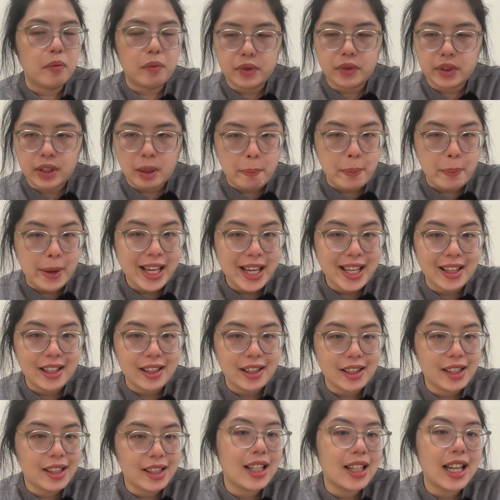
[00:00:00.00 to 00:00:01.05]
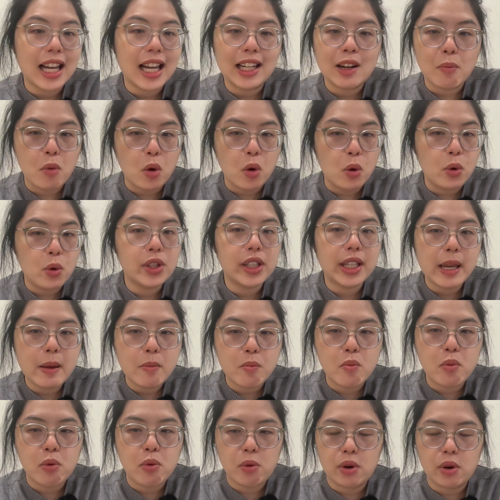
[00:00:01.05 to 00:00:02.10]
the biggest, kind of most
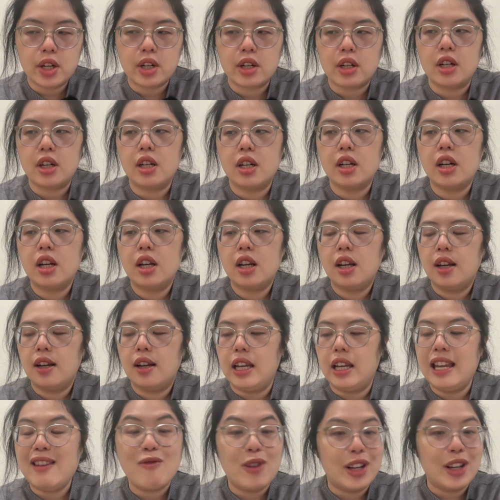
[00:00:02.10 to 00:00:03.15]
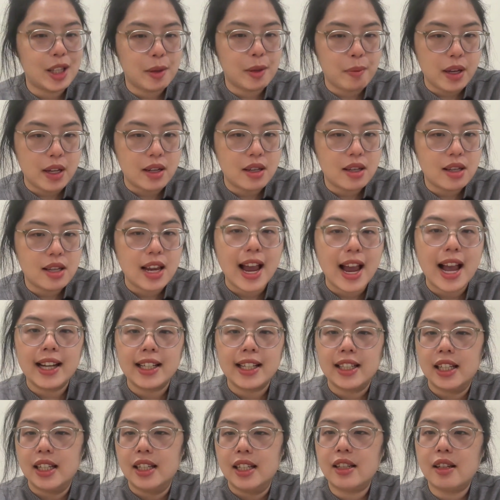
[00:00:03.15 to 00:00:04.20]
important investment that I
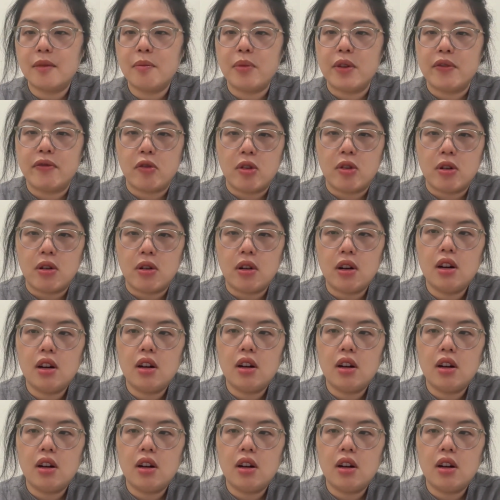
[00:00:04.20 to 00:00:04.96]
did before